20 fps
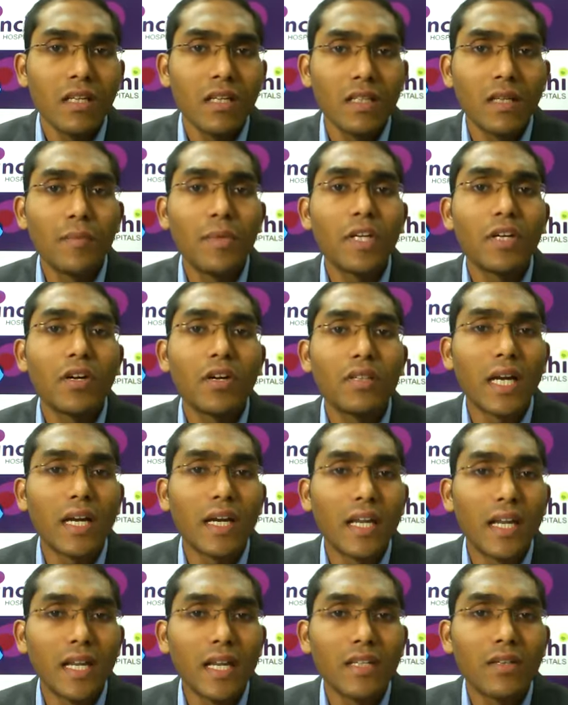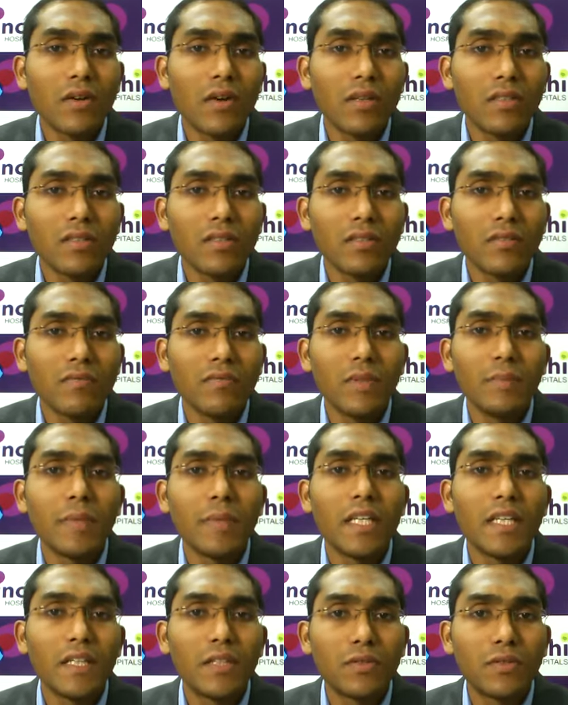depending underlying cause, we
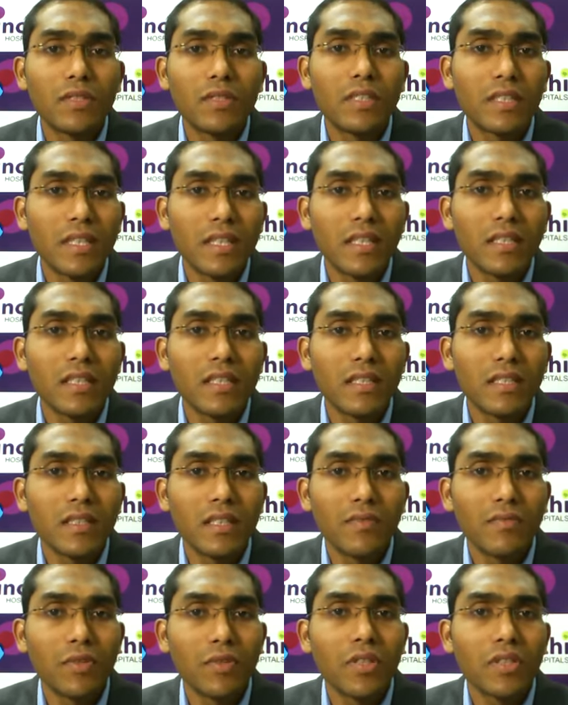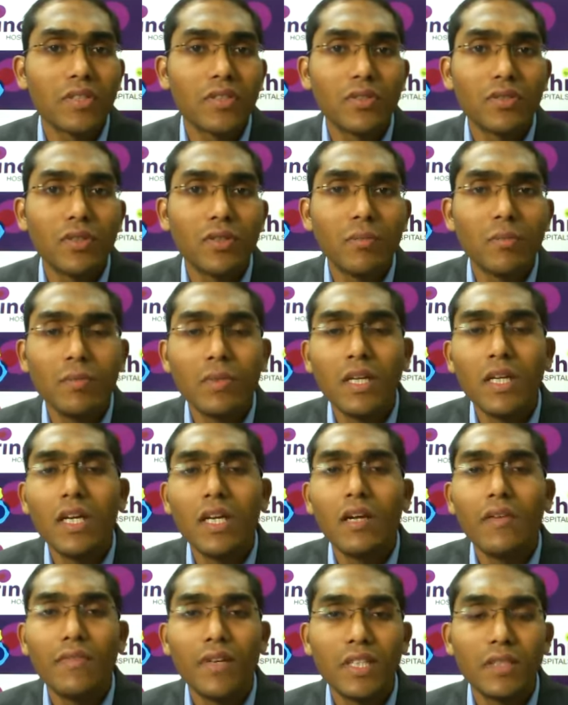may need to treat the nephrotic syndrome.
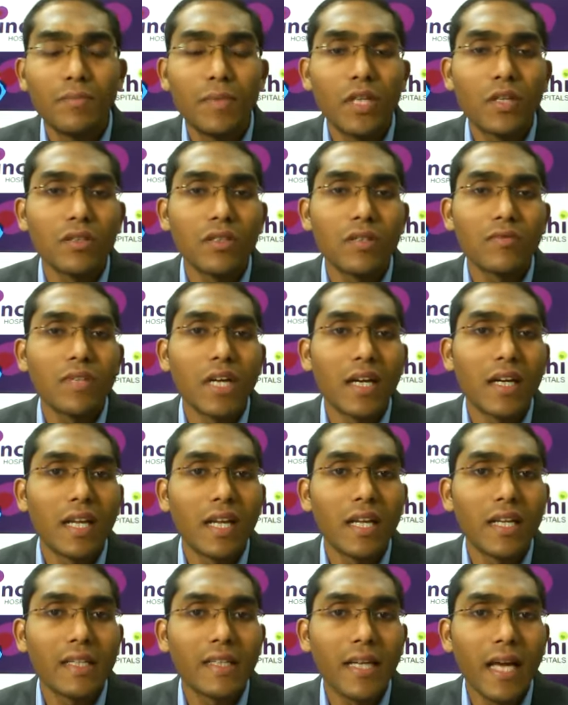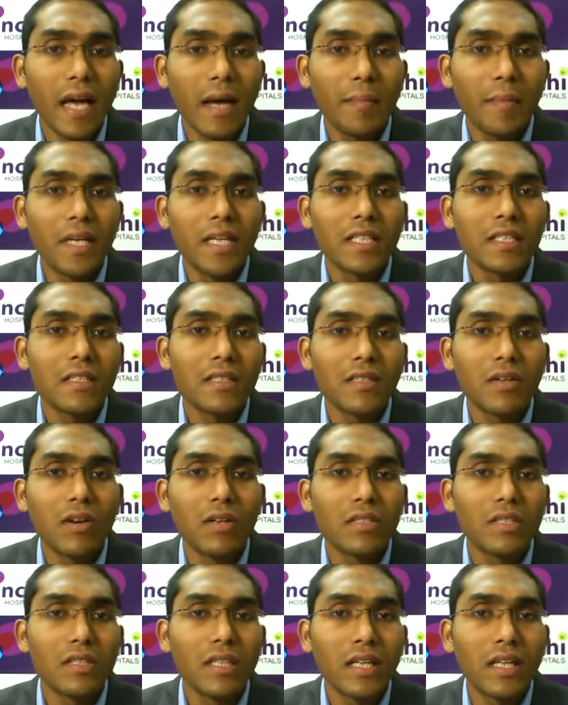If it is because of underlying diabetes
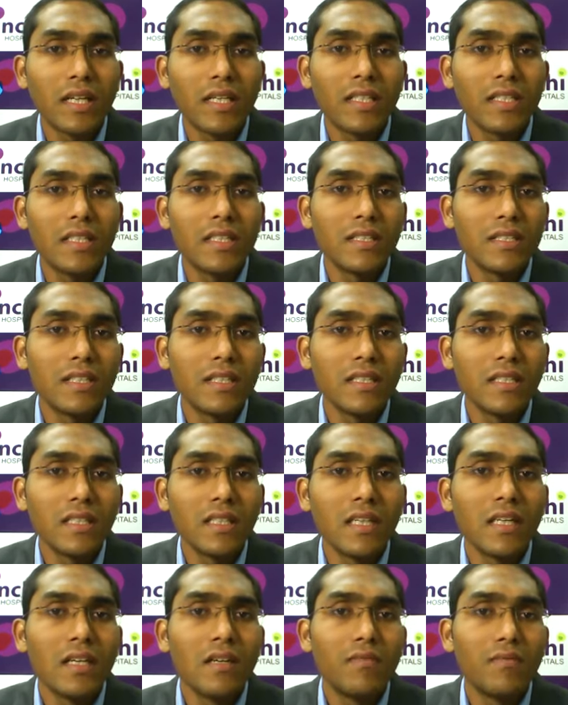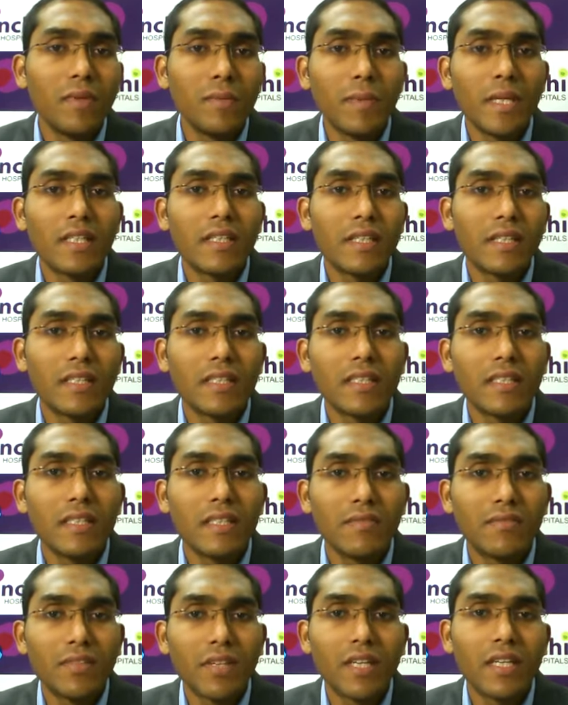causing the kidney disease, we may treat it
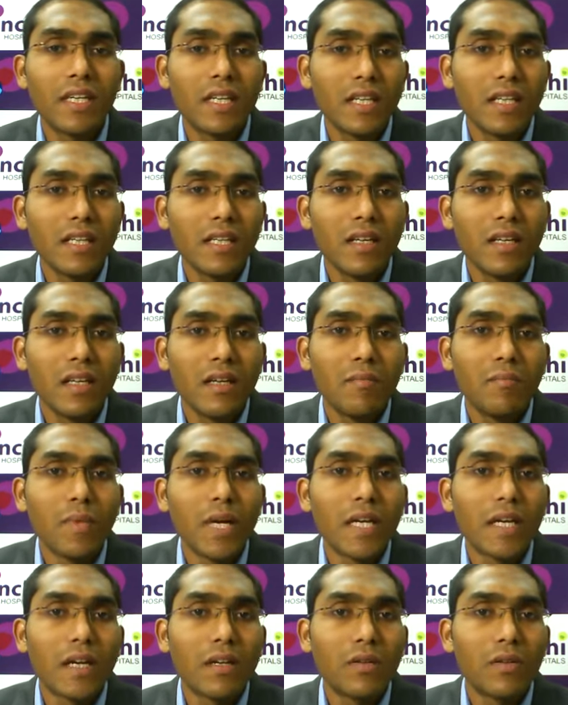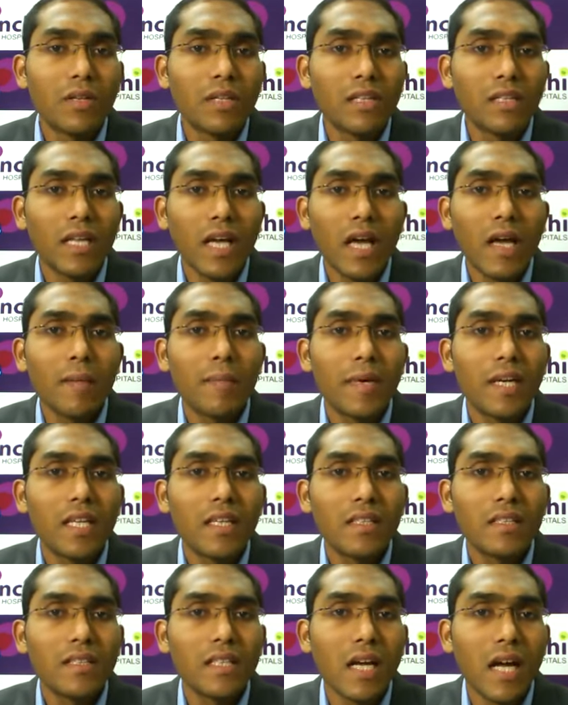differently by controlling
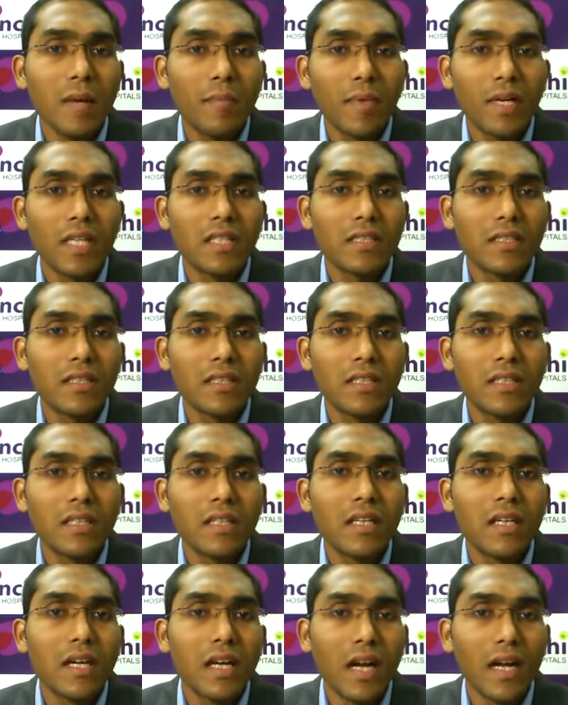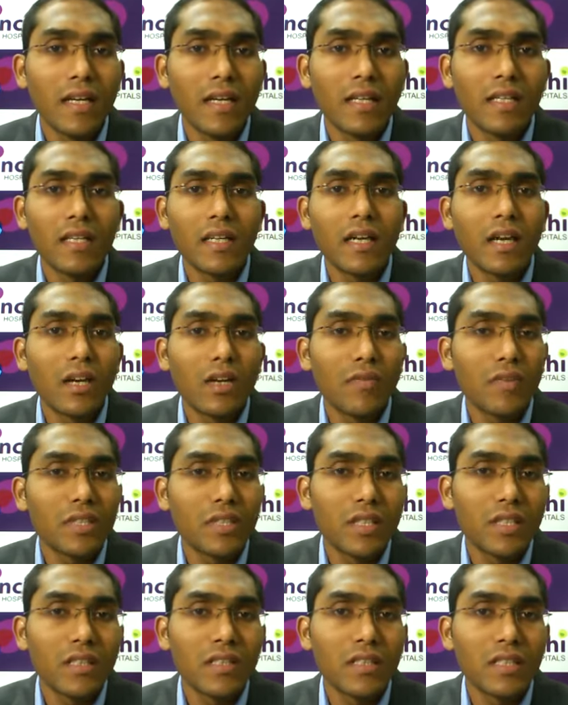diabetes, hypertension, and other
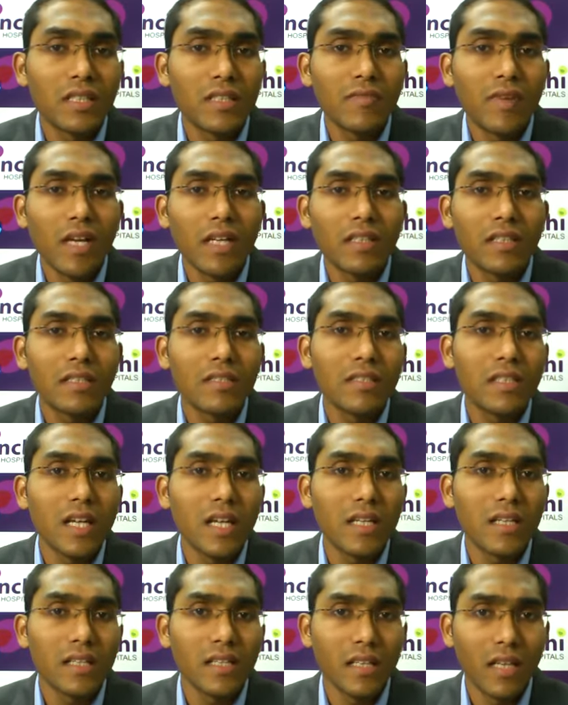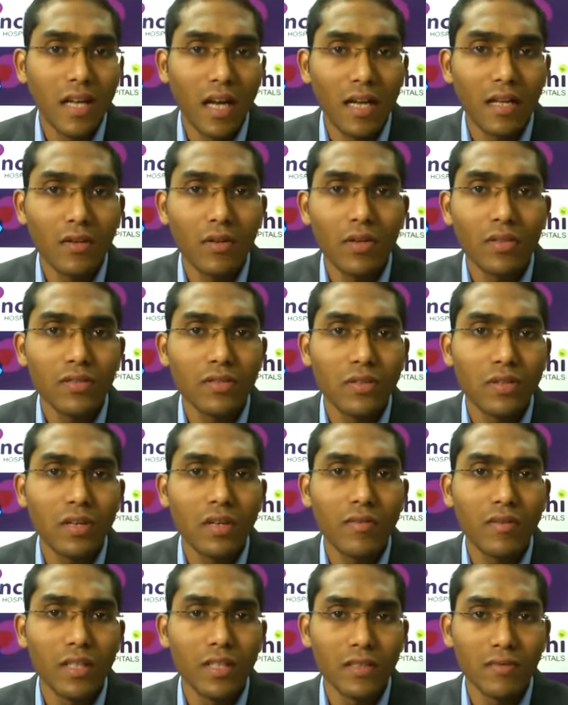cardiovascular risk factors like high cholesterol
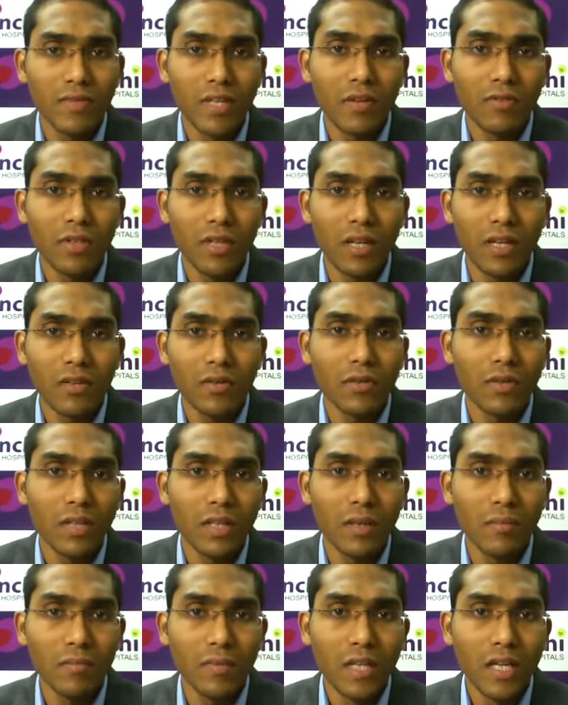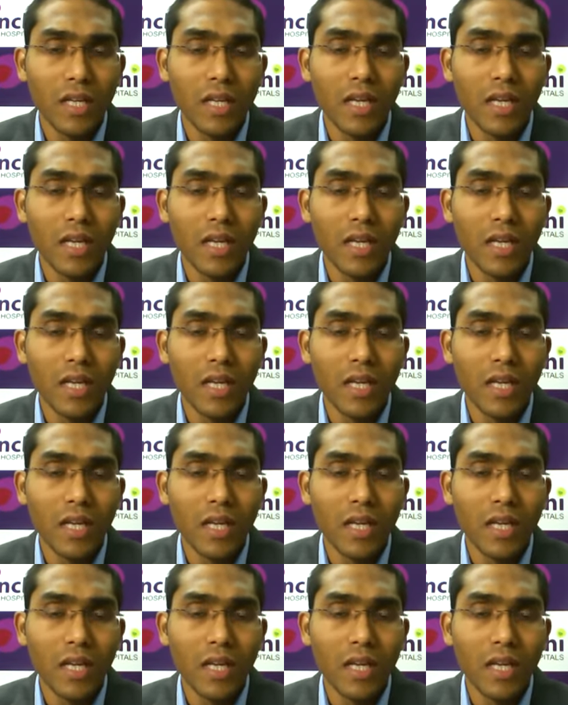levels. We have to control them.